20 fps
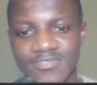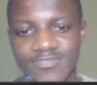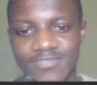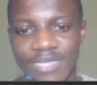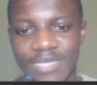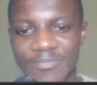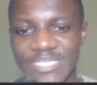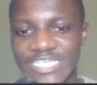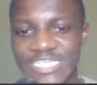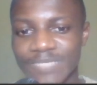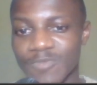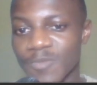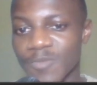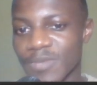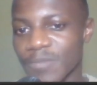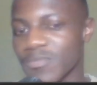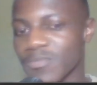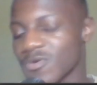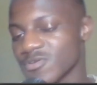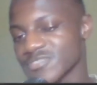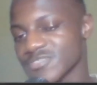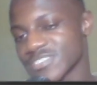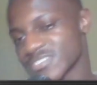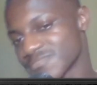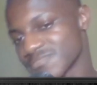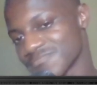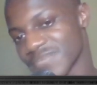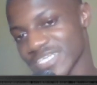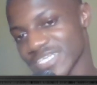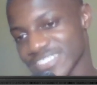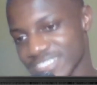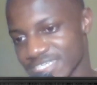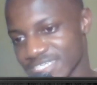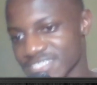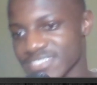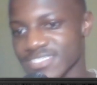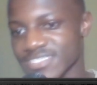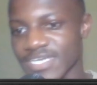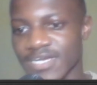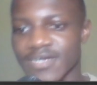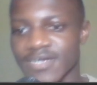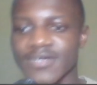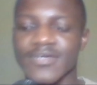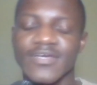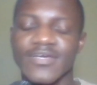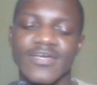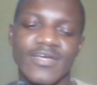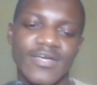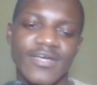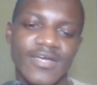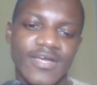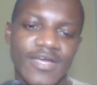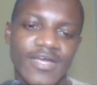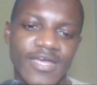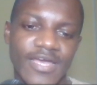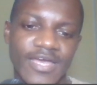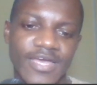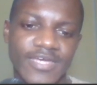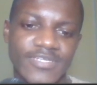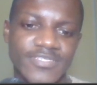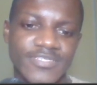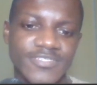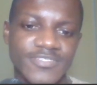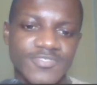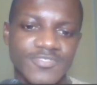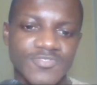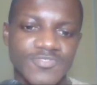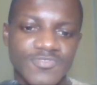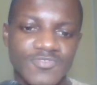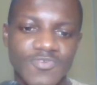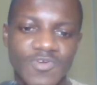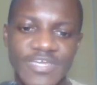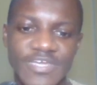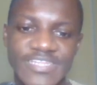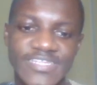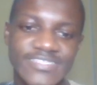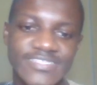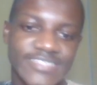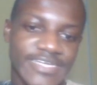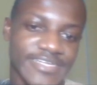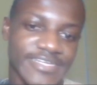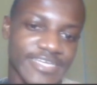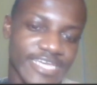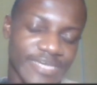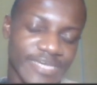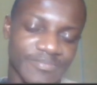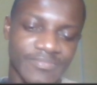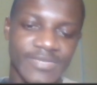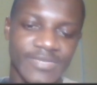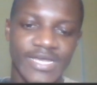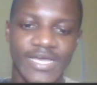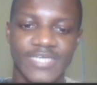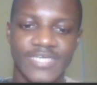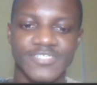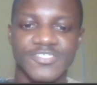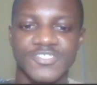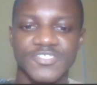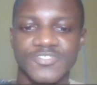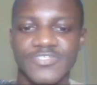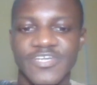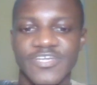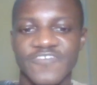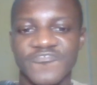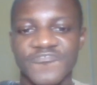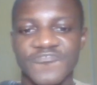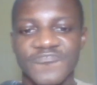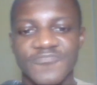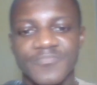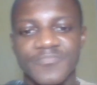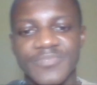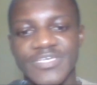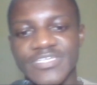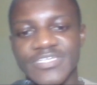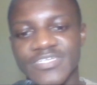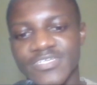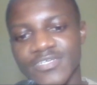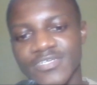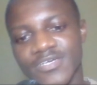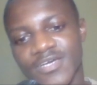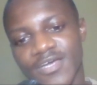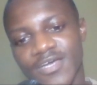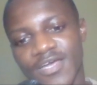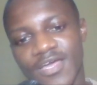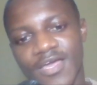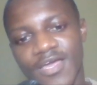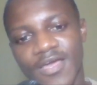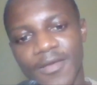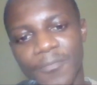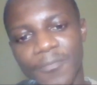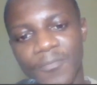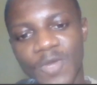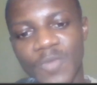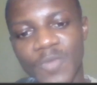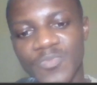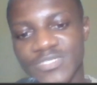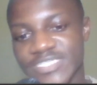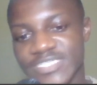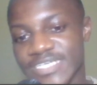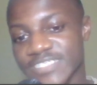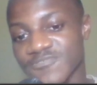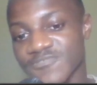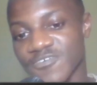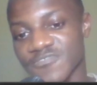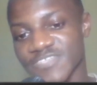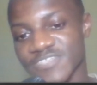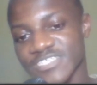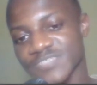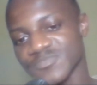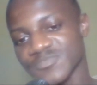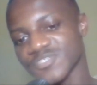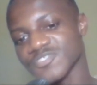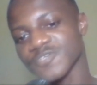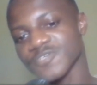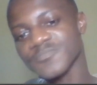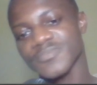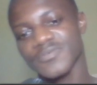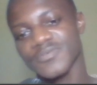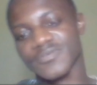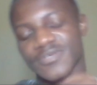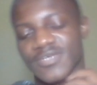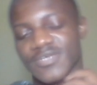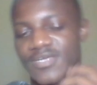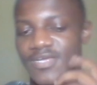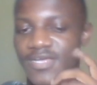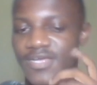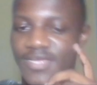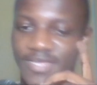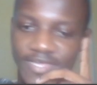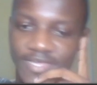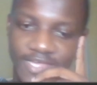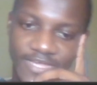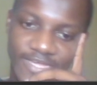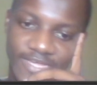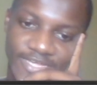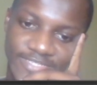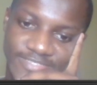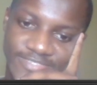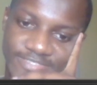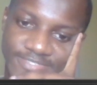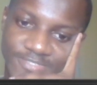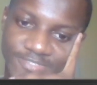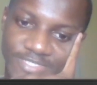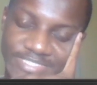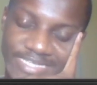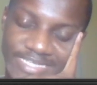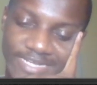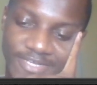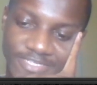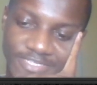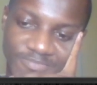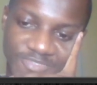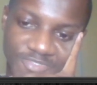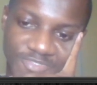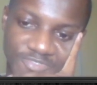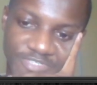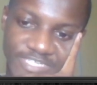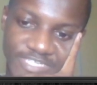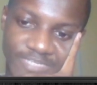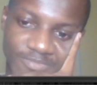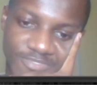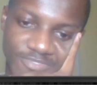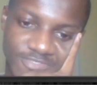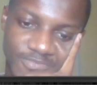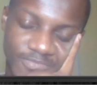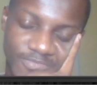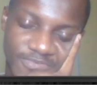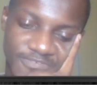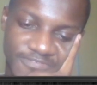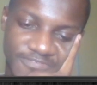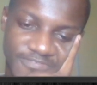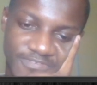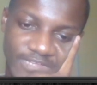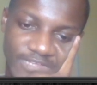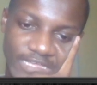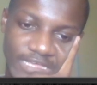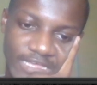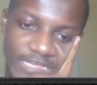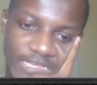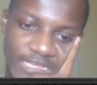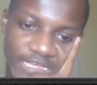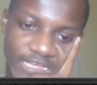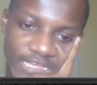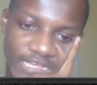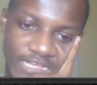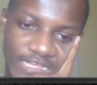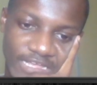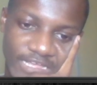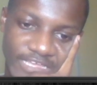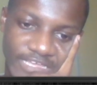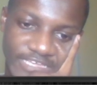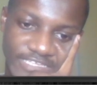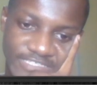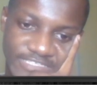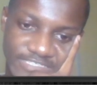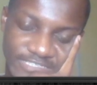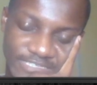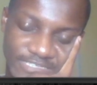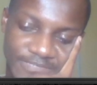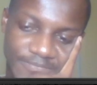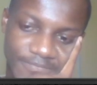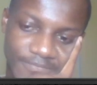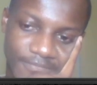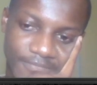I mean, they mop up pawns much easier. And so in this endgame, I should have been more protective of this bishop and not allowed him to trade the bishop off easily.